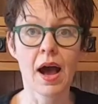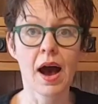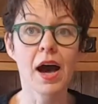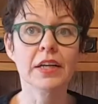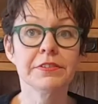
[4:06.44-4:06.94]

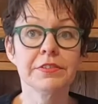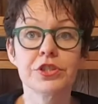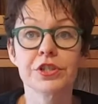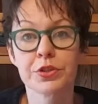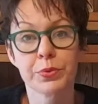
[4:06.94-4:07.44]

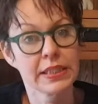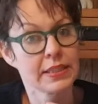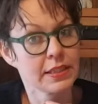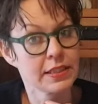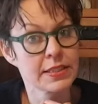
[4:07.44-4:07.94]
Artificial
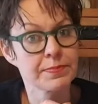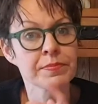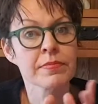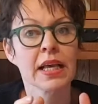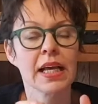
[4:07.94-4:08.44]
sweeteners,
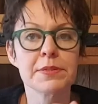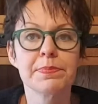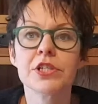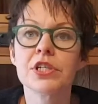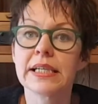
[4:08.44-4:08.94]

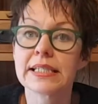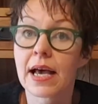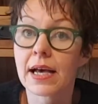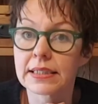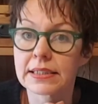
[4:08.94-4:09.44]
especially
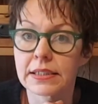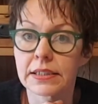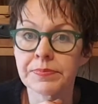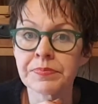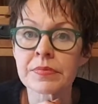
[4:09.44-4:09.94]

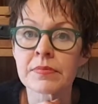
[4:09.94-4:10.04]
xylitol,